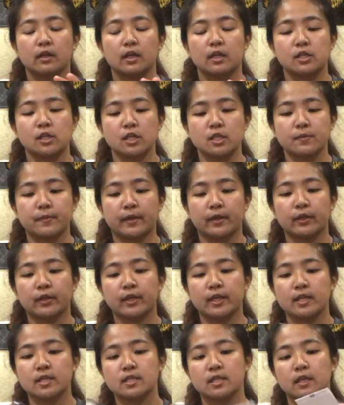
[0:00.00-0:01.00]
A
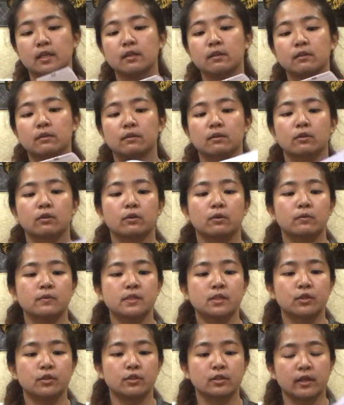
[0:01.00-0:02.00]
transparent casing,
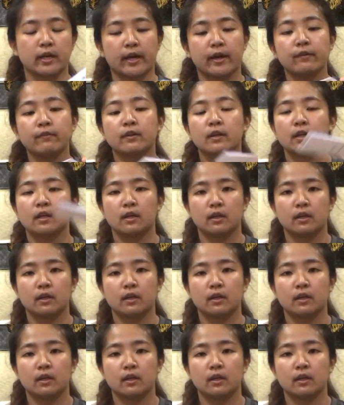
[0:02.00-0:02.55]
always good to have.